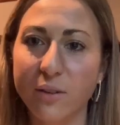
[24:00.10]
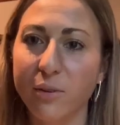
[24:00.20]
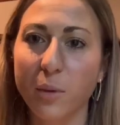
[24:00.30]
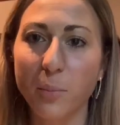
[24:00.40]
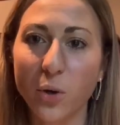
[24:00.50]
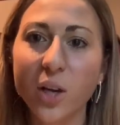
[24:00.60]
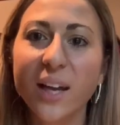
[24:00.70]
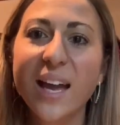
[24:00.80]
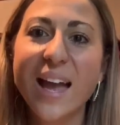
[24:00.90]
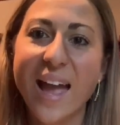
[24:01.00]
from the book.
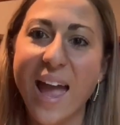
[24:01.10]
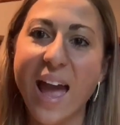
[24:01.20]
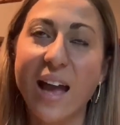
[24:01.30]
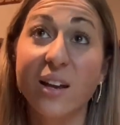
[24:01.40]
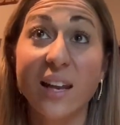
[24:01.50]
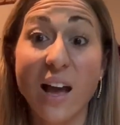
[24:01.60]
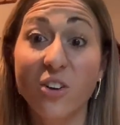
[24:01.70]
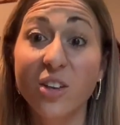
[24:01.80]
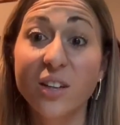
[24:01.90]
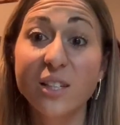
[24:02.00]
And
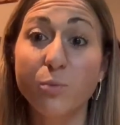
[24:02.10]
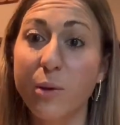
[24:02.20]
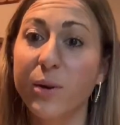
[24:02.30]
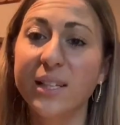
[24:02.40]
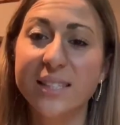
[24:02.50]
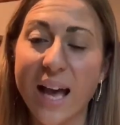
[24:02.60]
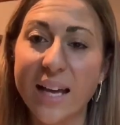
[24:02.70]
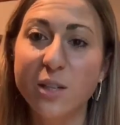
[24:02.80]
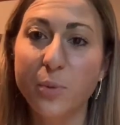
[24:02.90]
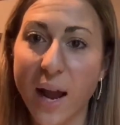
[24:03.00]
calculus, we were
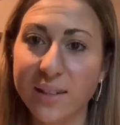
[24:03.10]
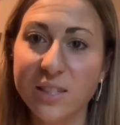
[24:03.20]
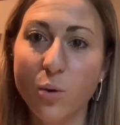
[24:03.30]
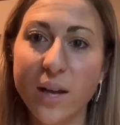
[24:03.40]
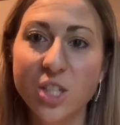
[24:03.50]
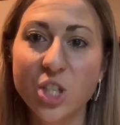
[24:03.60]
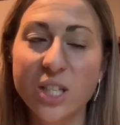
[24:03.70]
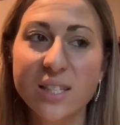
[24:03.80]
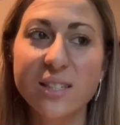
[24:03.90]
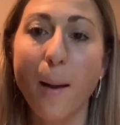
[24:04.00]
assigned practice
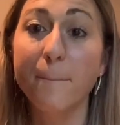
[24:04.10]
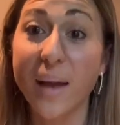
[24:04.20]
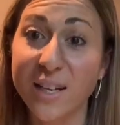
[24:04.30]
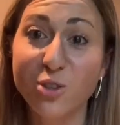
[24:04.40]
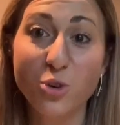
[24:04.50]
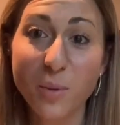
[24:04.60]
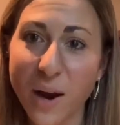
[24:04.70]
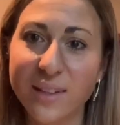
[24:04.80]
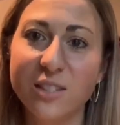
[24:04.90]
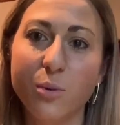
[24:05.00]
questions, mandatory
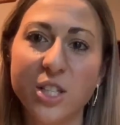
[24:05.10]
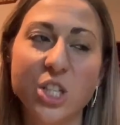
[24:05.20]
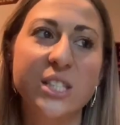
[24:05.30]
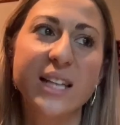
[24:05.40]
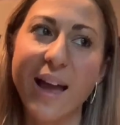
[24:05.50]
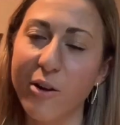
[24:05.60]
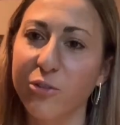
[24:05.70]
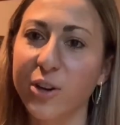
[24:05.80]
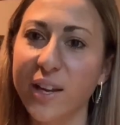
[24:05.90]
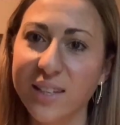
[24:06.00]
practice questions,
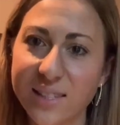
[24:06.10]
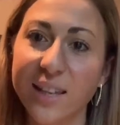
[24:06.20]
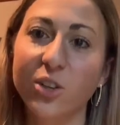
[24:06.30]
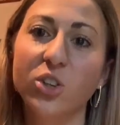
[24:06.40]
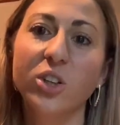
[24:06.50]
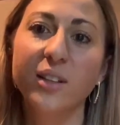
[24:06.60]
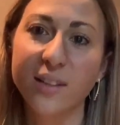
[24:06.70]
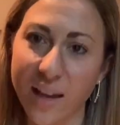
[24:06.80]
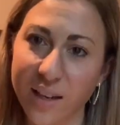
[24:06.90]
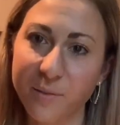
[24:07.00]
every single
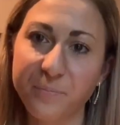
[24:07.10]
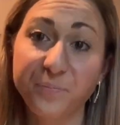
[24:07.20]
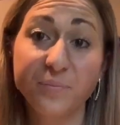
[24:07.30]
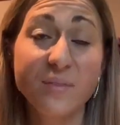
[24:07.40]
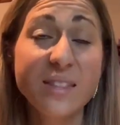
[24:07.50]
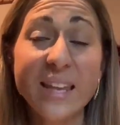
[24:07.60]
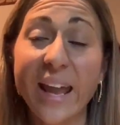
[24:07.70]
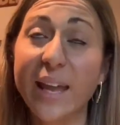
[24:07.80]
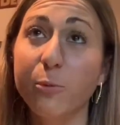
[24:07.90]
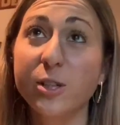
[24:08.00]
night.
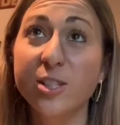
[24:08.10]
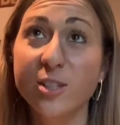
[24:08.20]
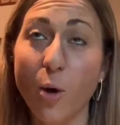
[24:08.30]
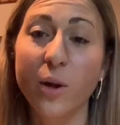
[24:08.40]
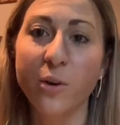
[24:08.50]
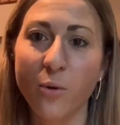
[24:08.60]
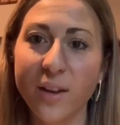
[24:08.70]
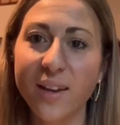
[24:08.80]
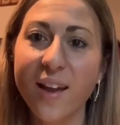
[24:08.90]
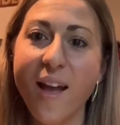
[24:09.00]
It was so
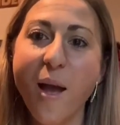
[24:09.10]
annoying,